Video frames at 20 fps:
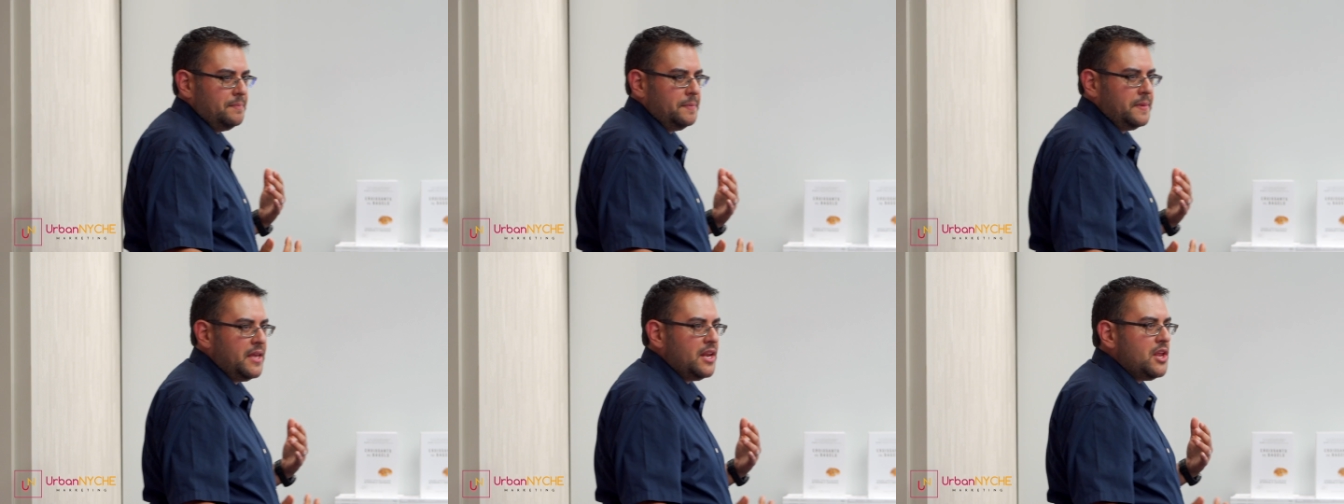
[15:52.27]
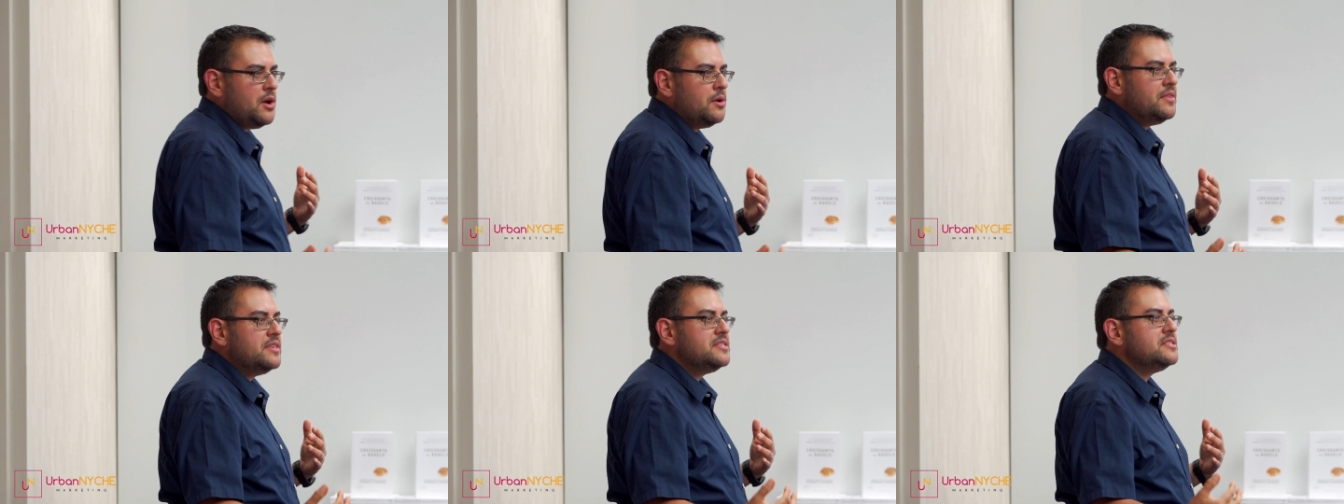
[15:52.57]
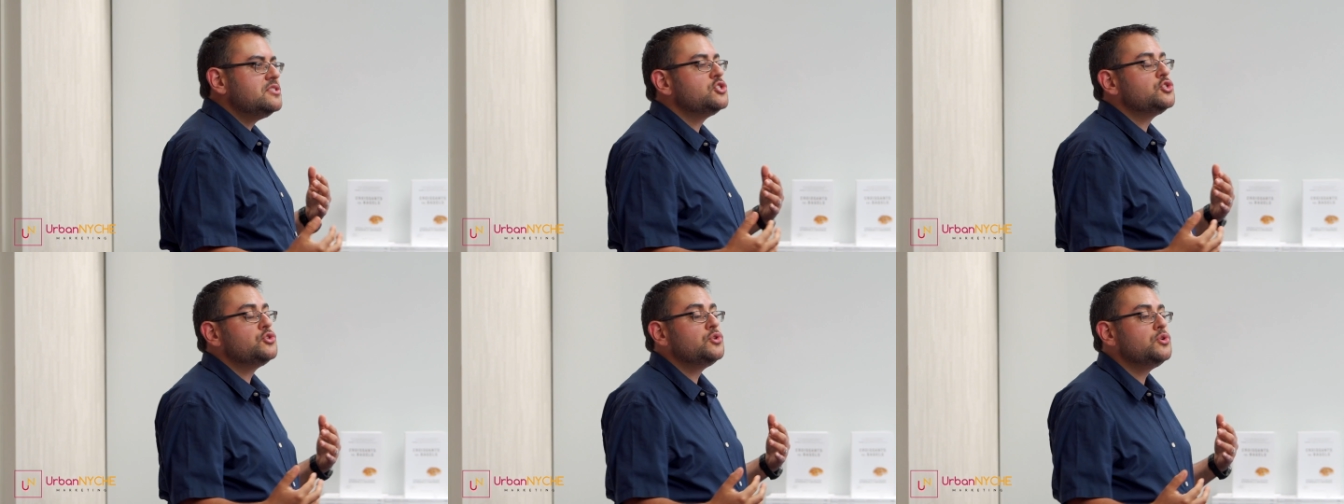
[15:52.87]
You know, this
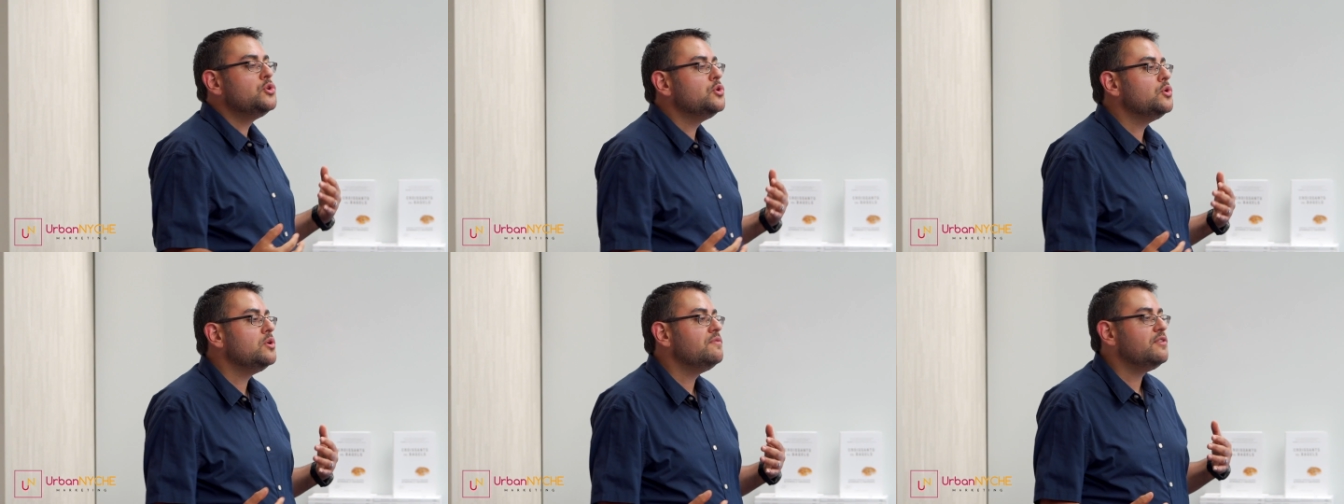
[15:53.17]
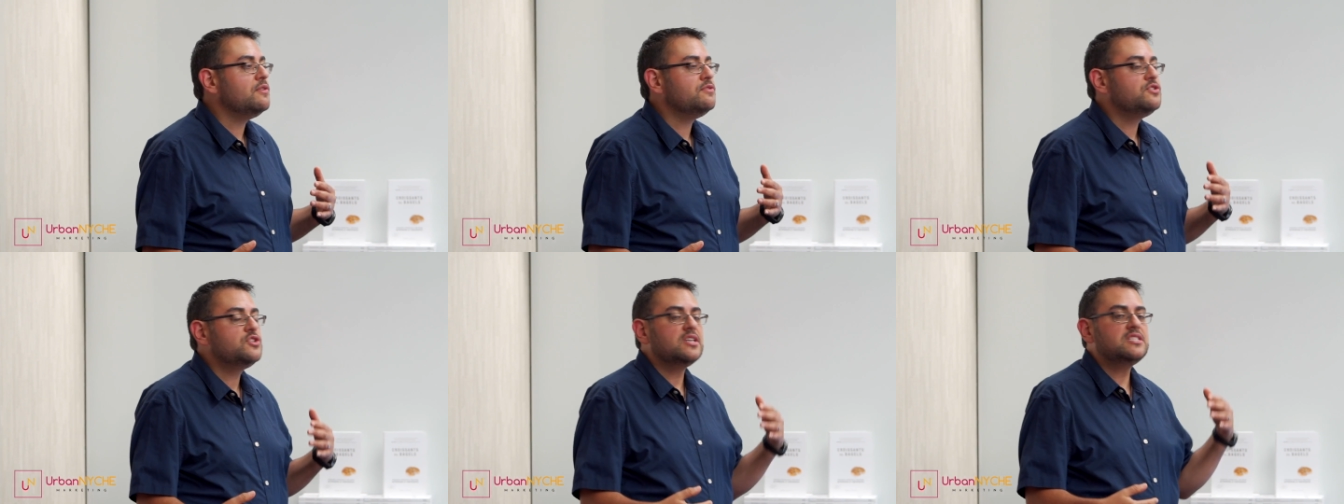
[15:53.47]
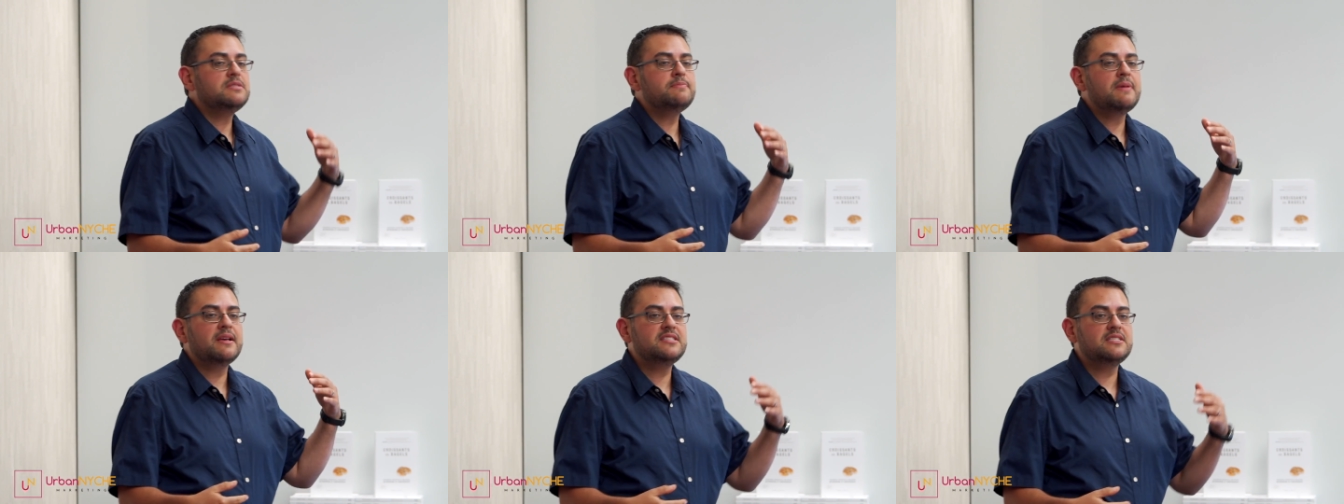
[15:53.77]
is true. If you've
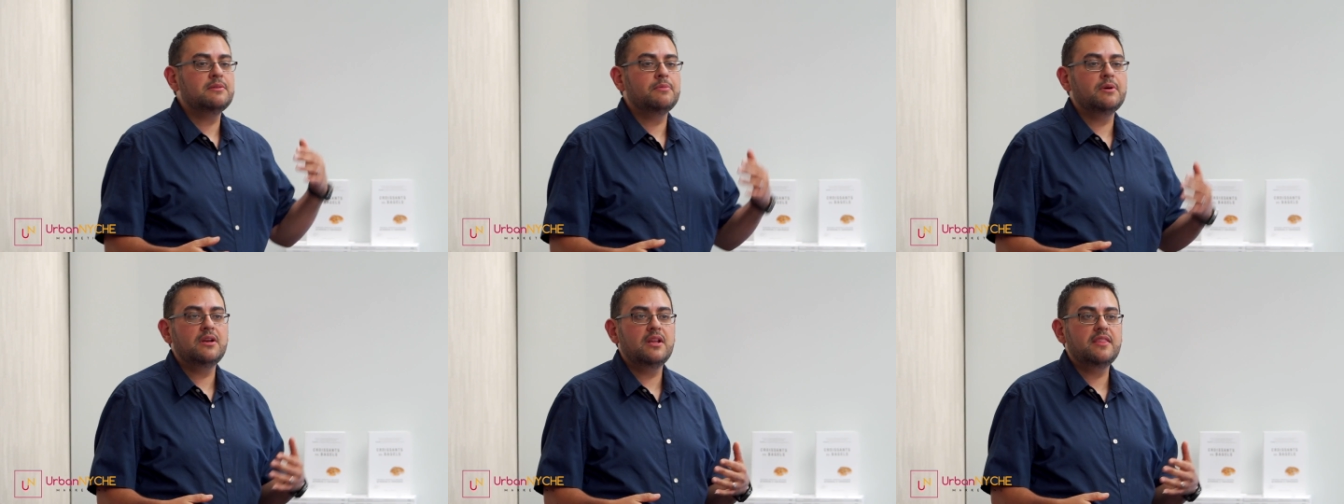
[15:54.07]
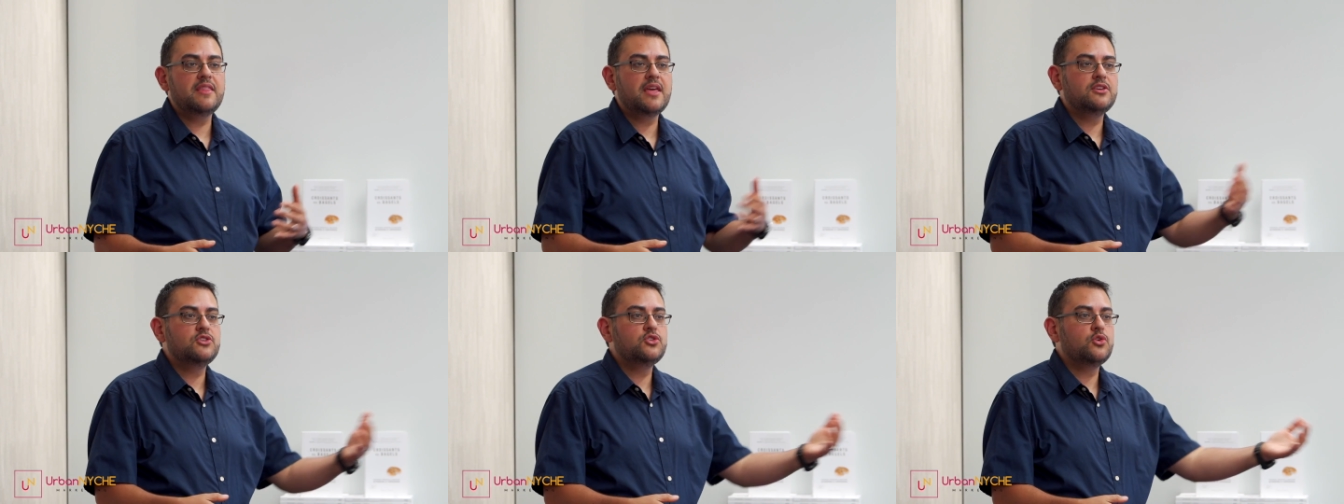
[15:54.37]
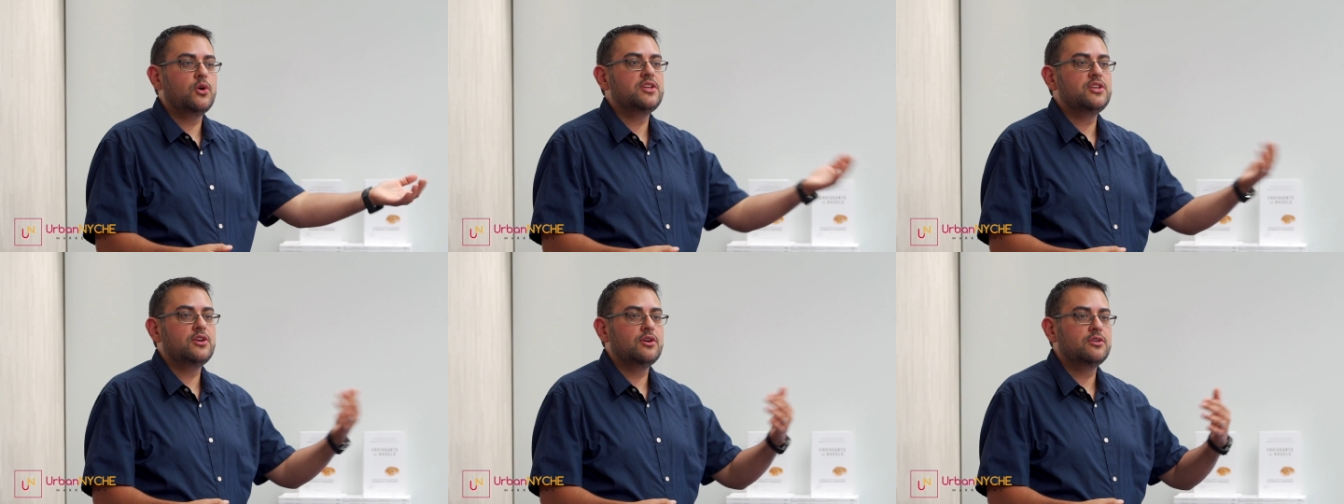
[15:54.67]
just met someone, they
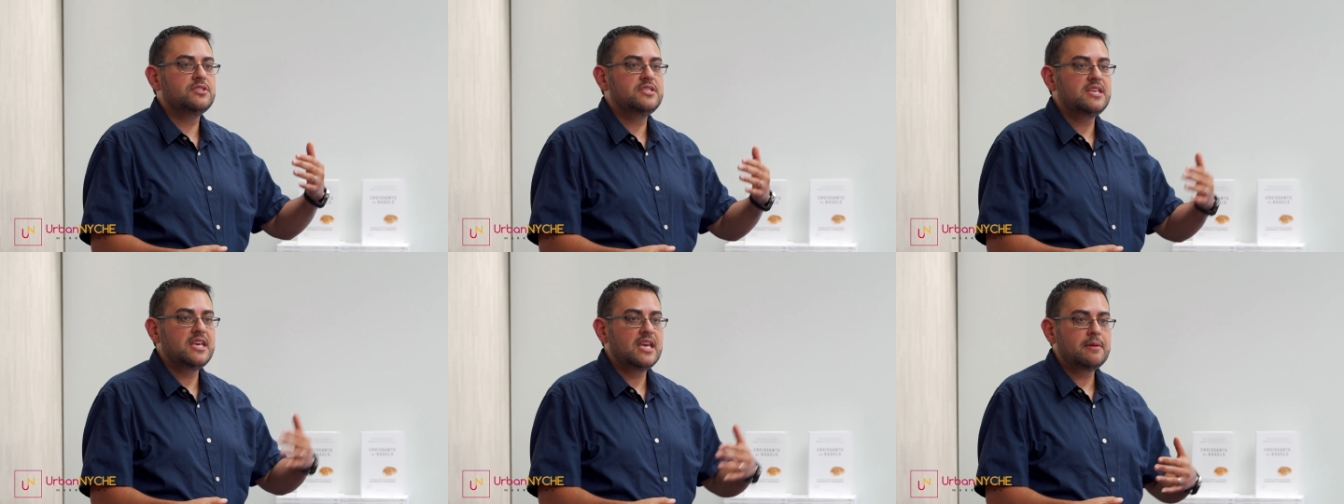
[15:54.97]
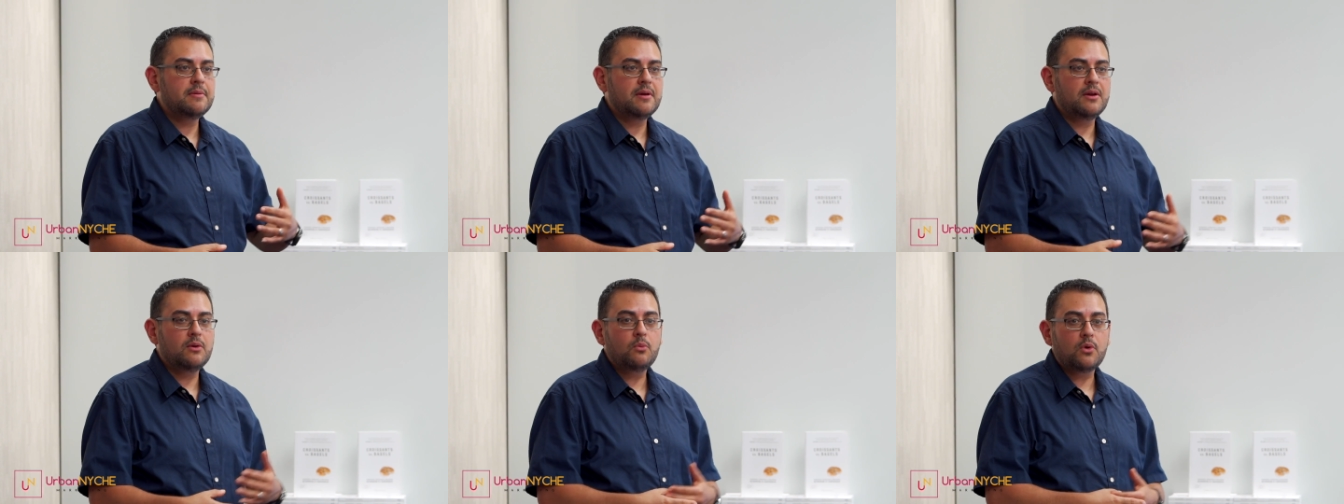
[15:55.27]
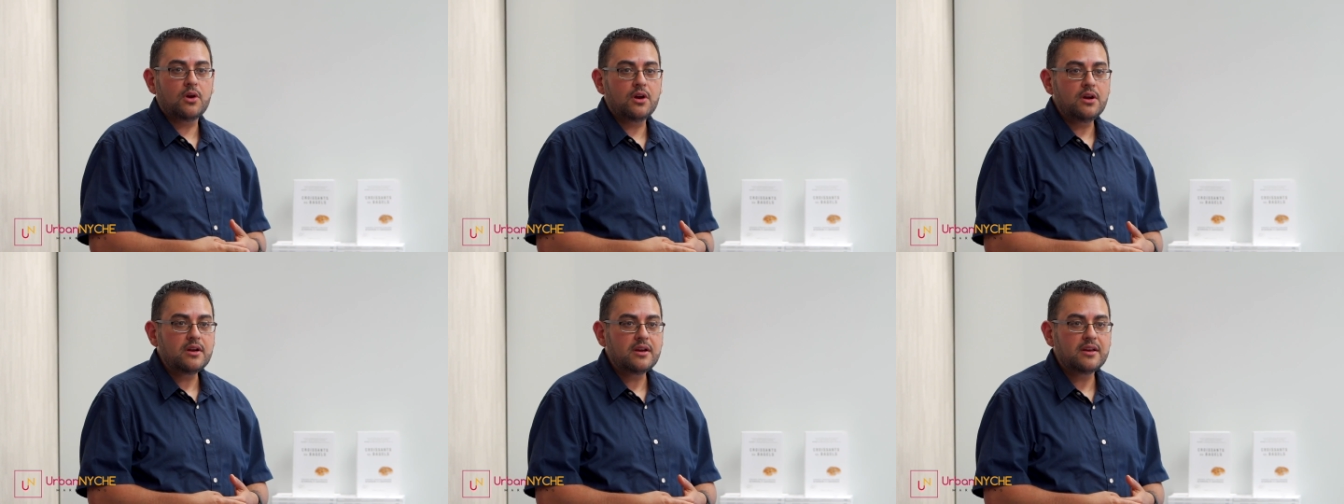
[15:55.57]
join your team at
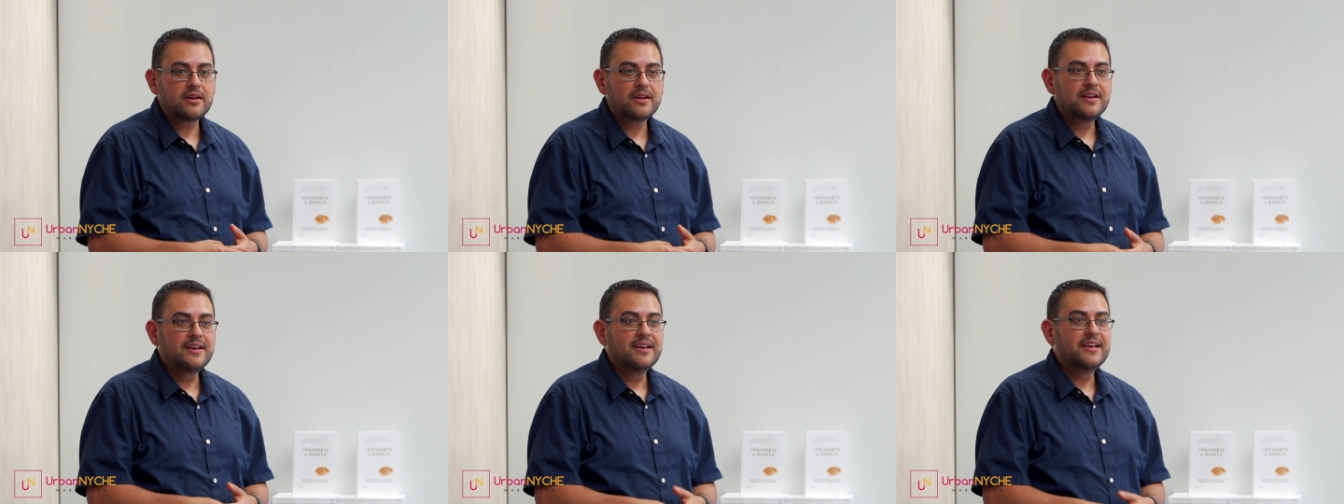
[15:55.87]
work,